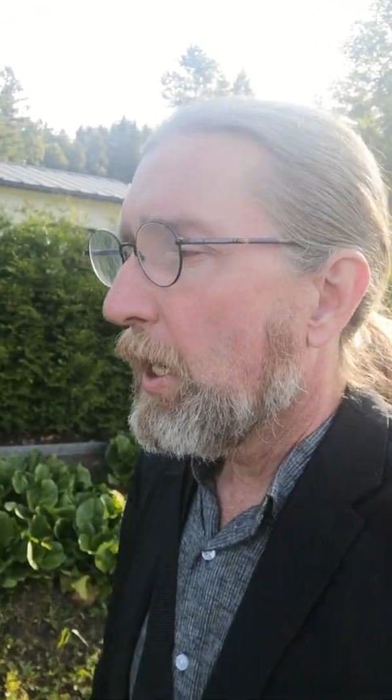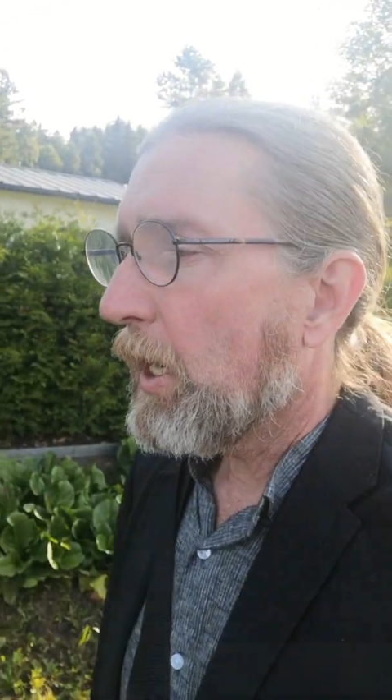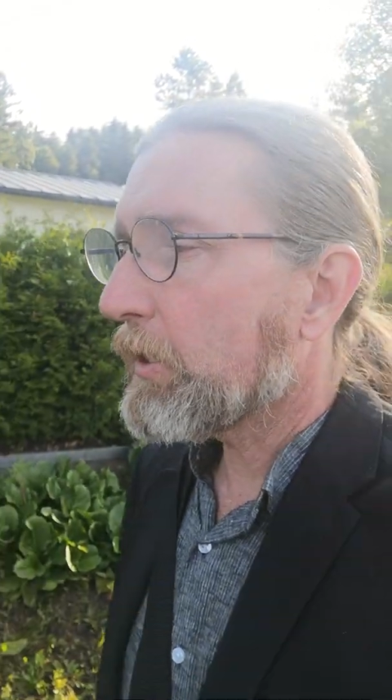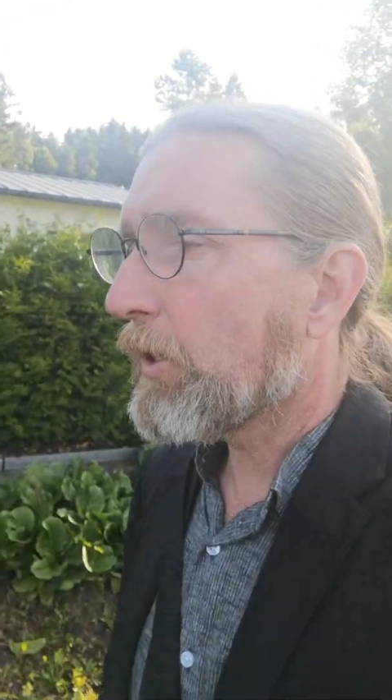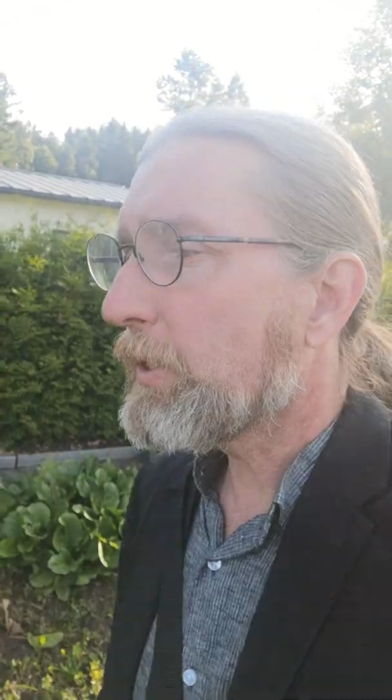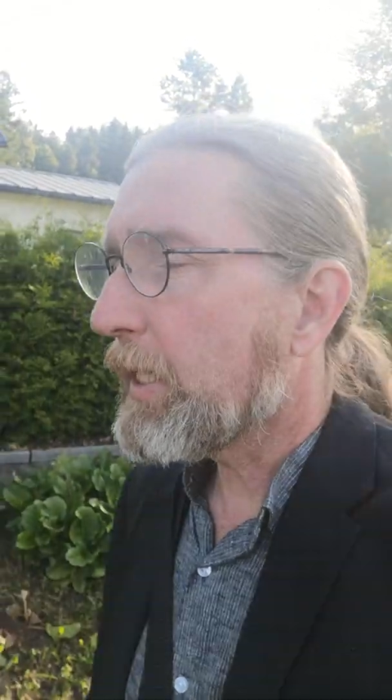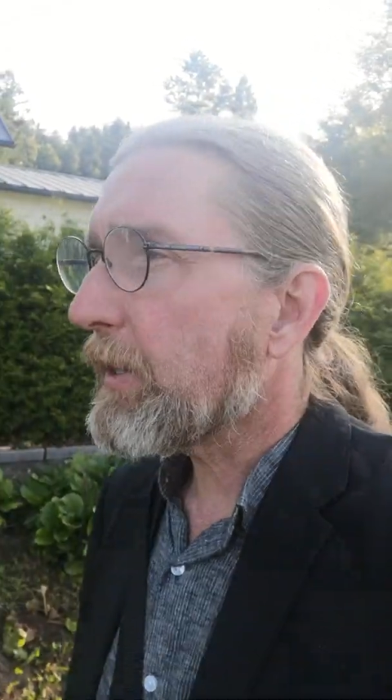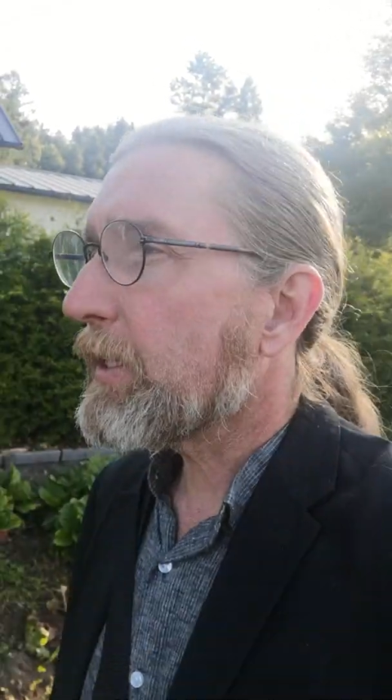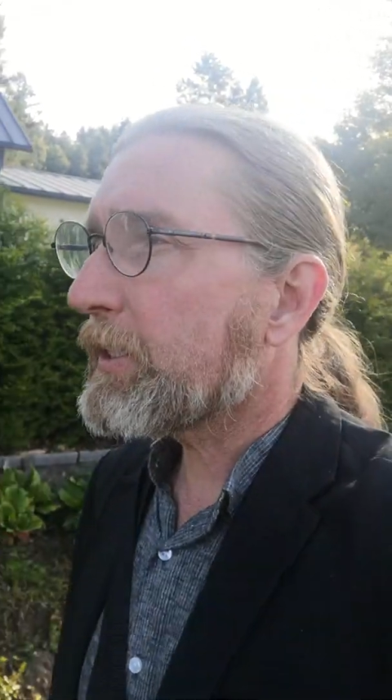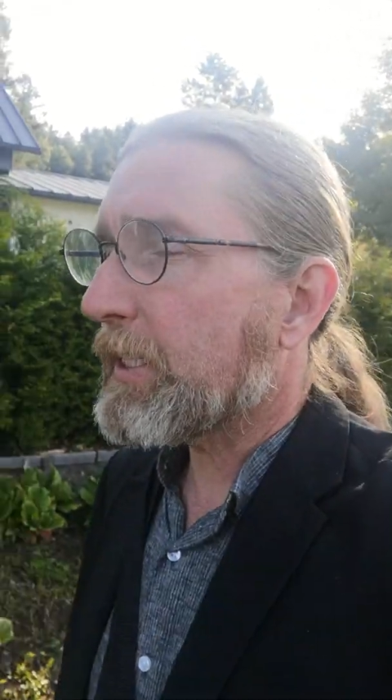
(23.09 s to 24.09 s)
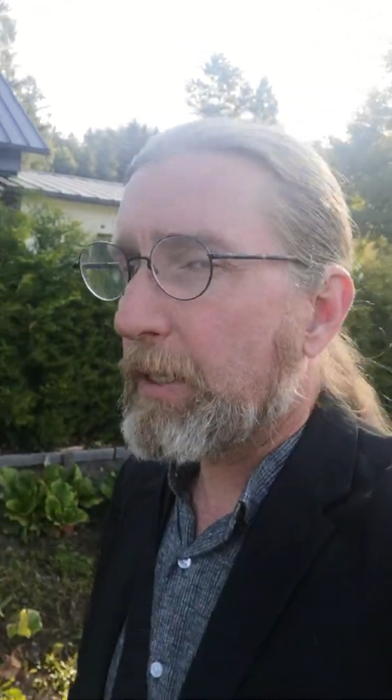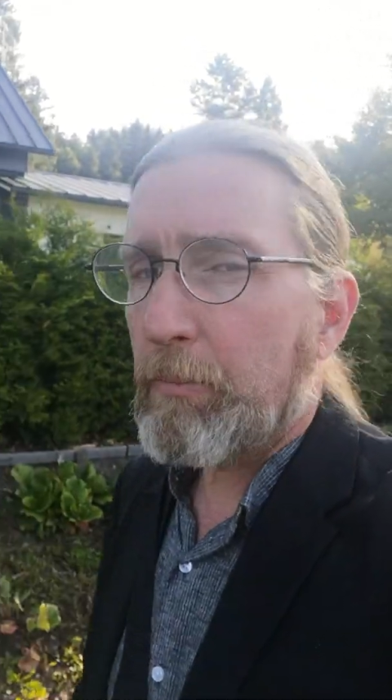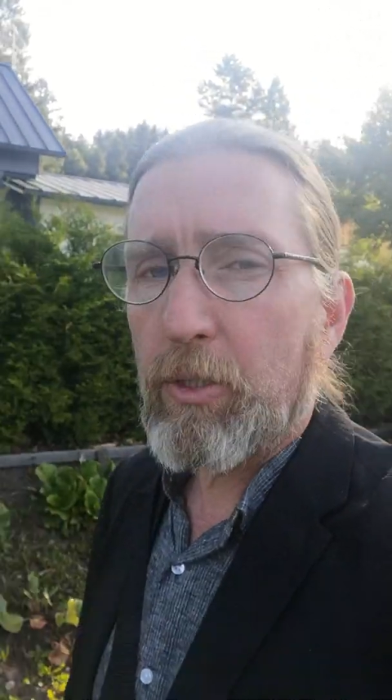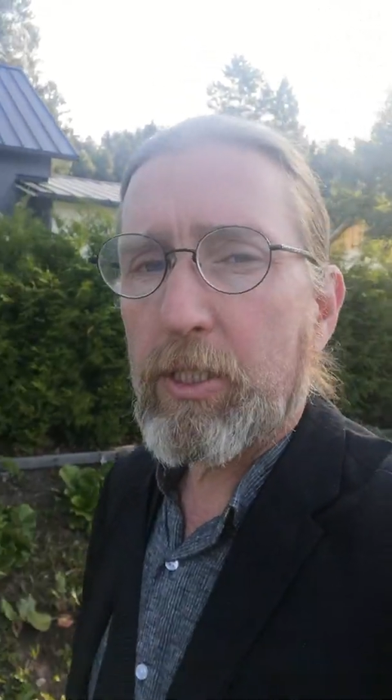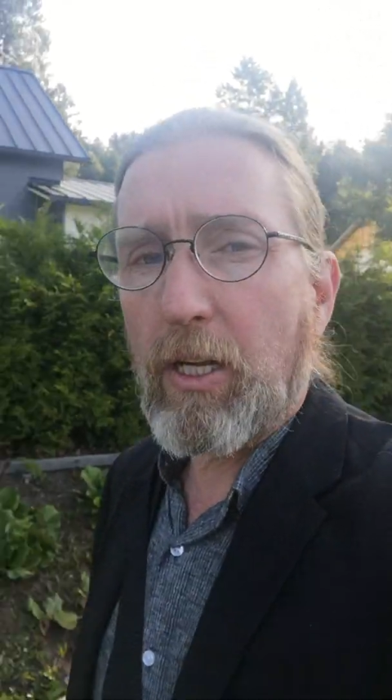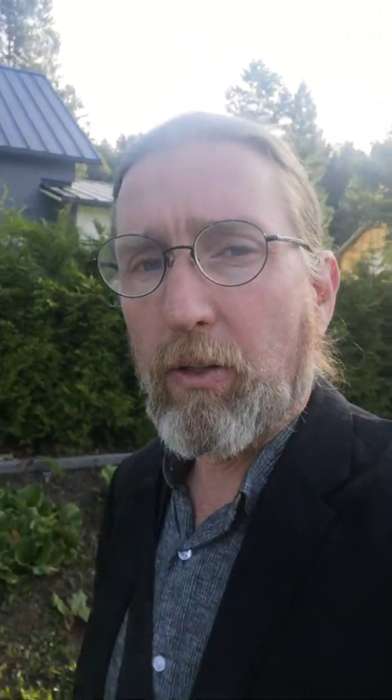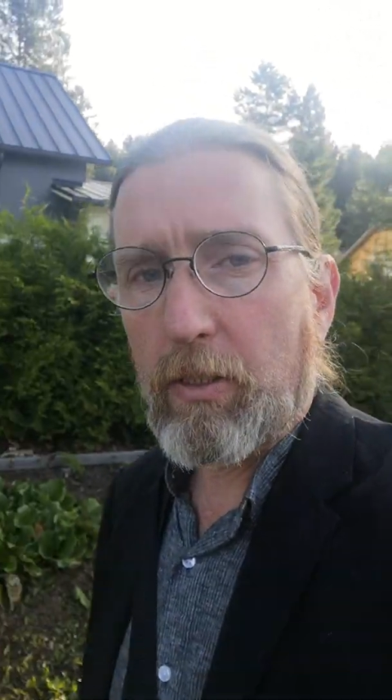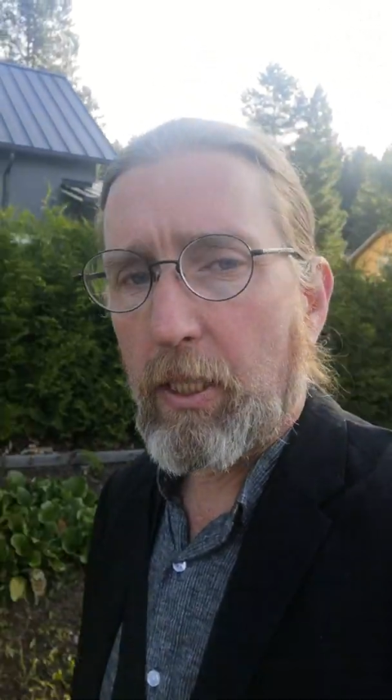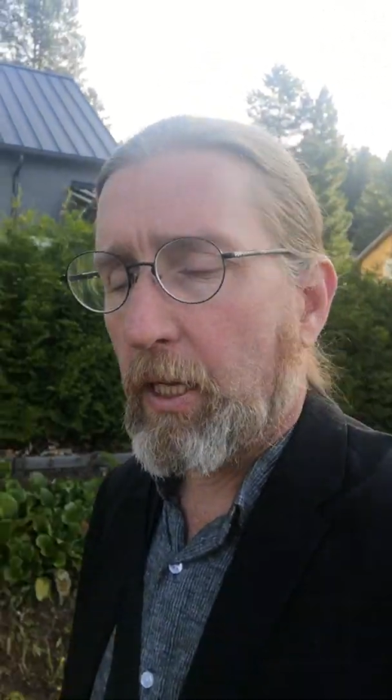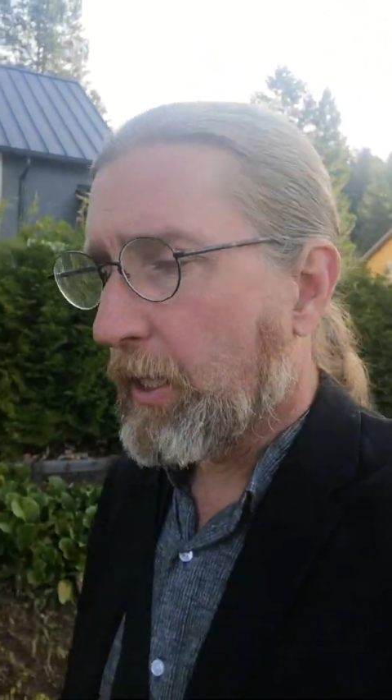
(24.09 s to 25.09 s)
are going to get the same result.
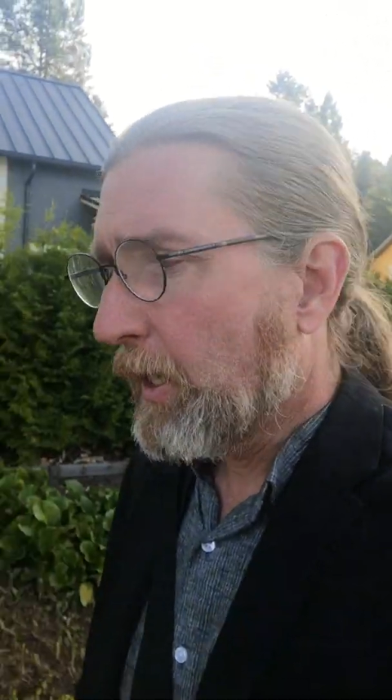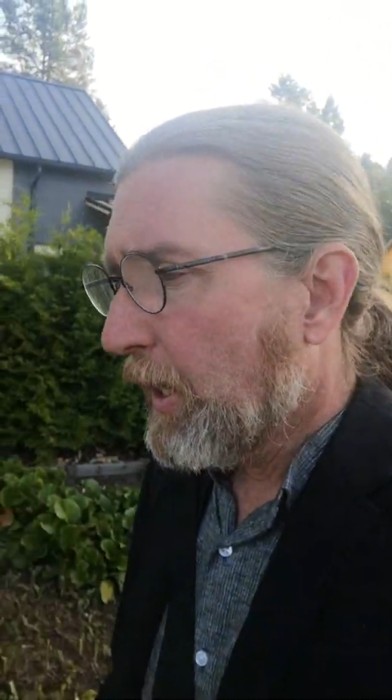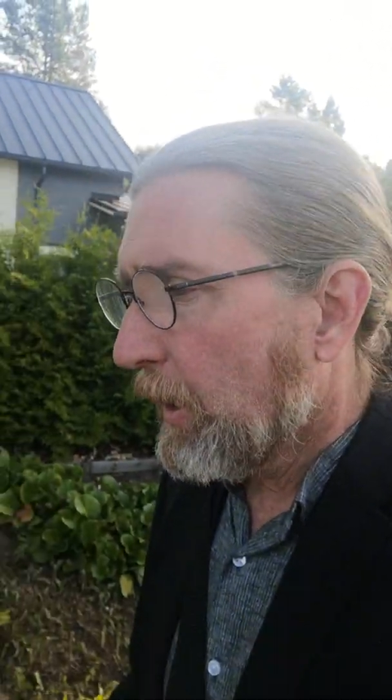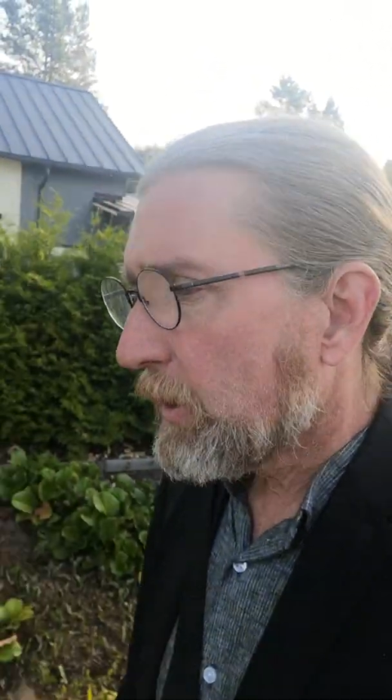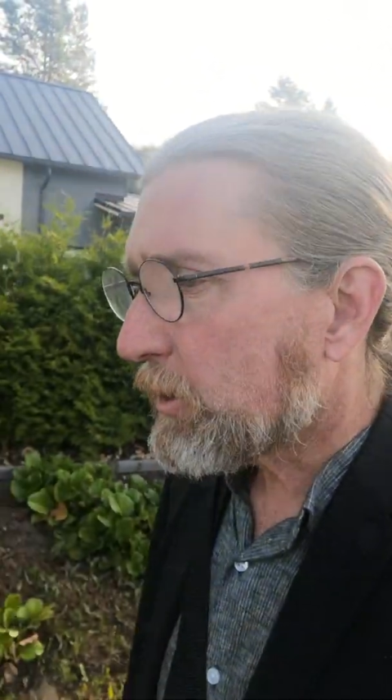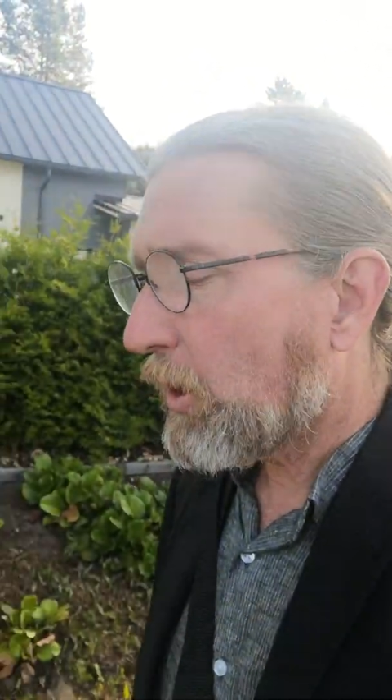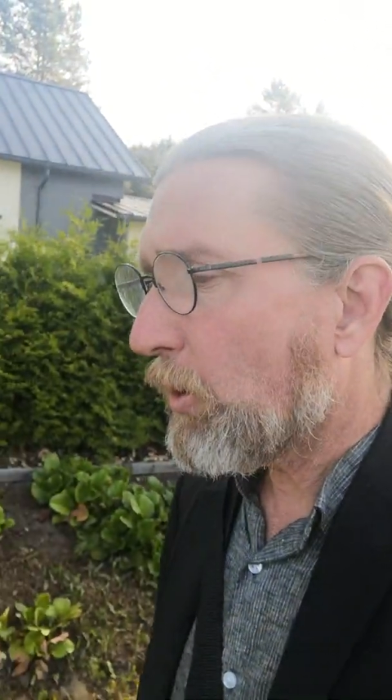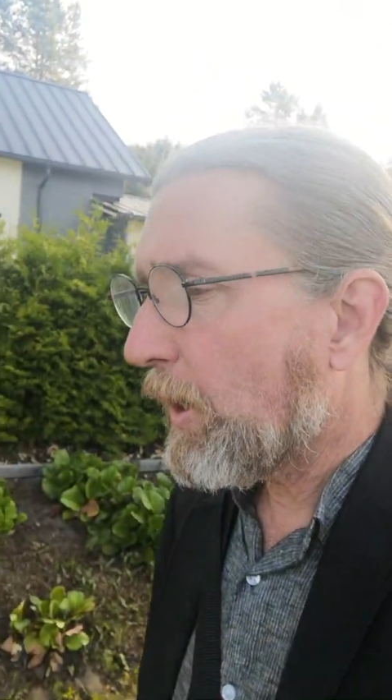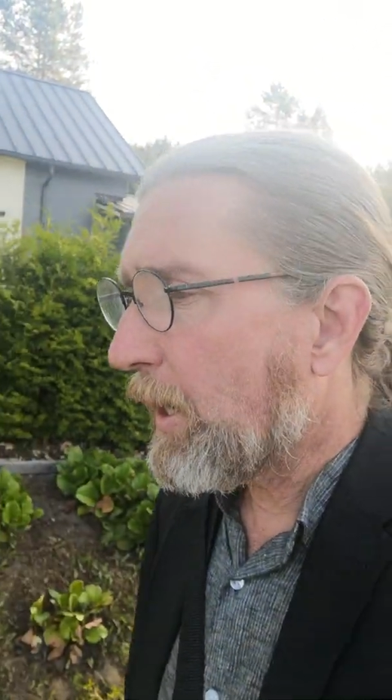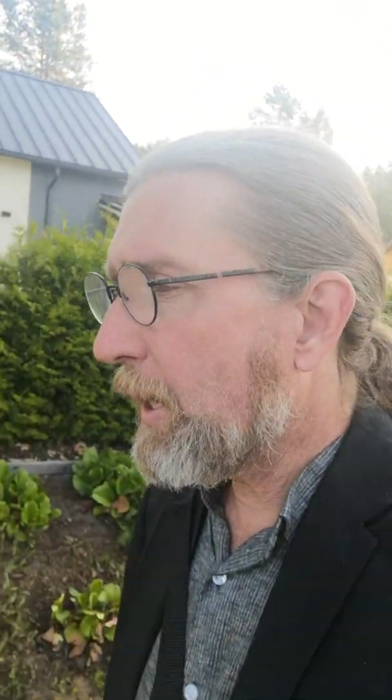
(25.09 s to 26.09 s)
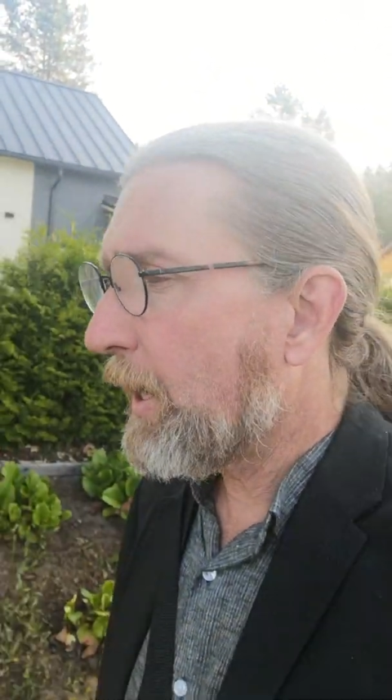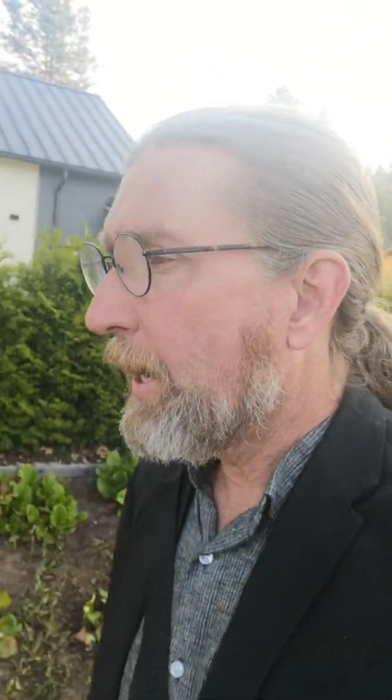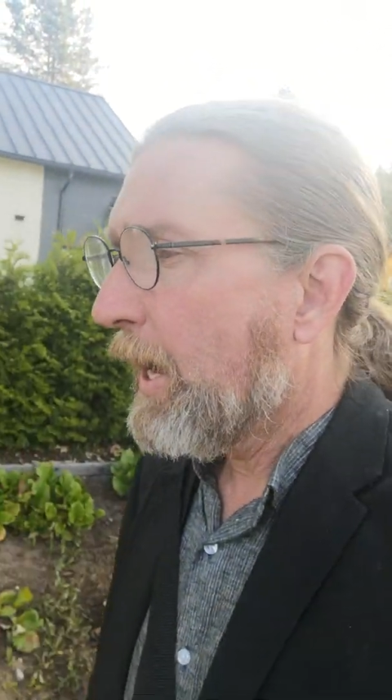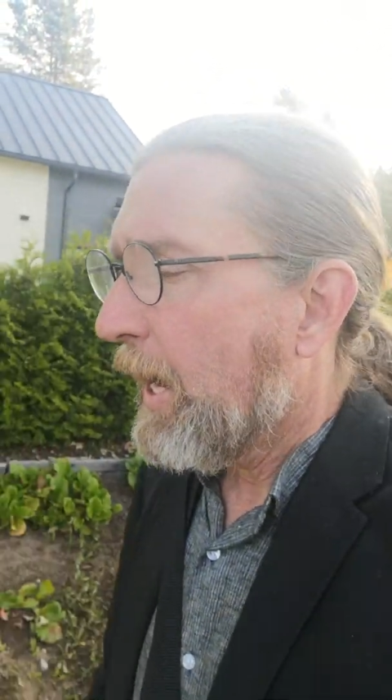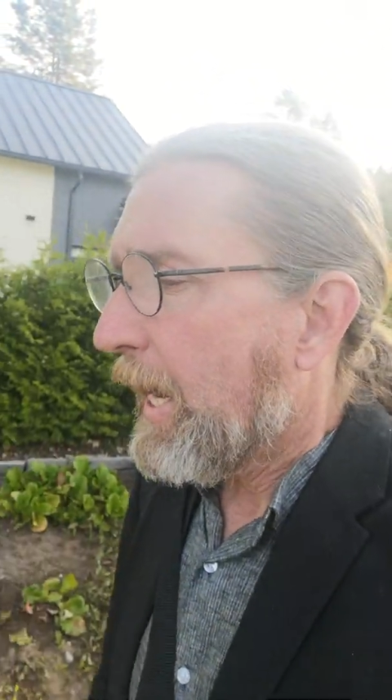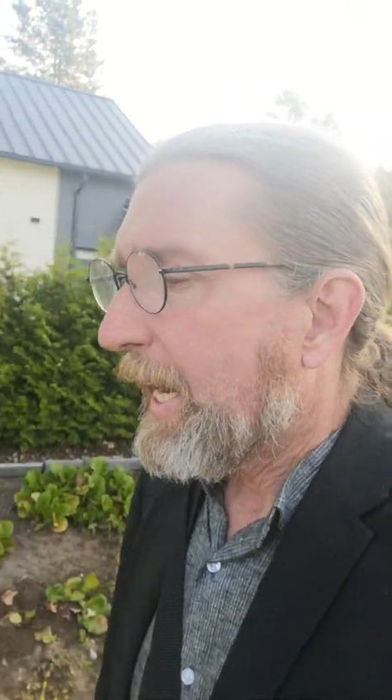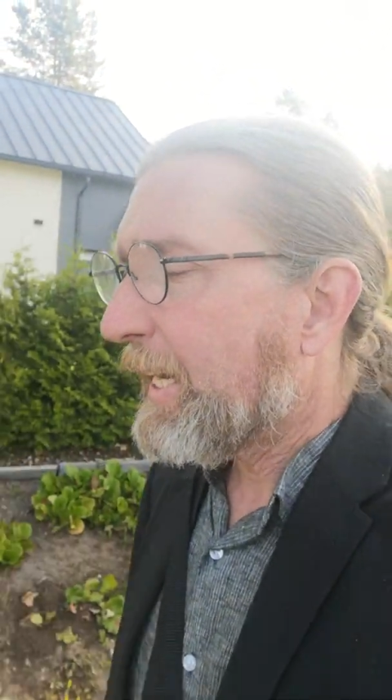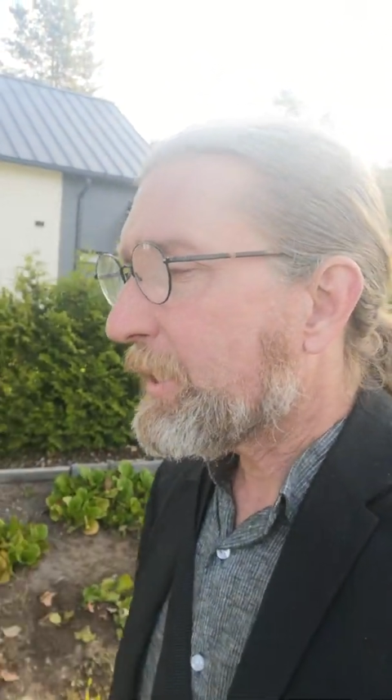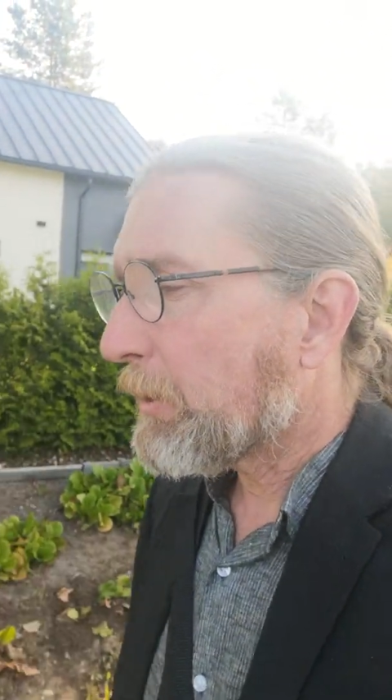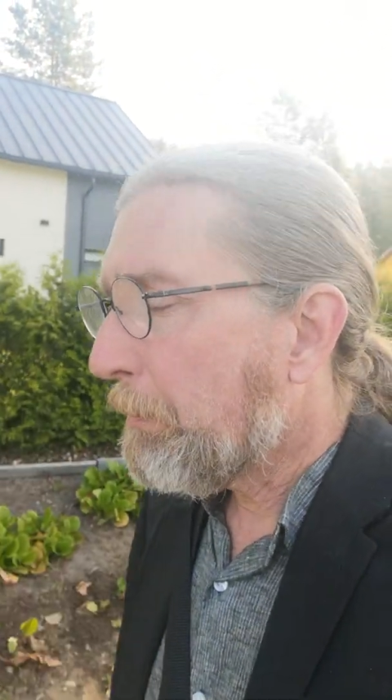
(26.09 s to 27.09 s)
So it's a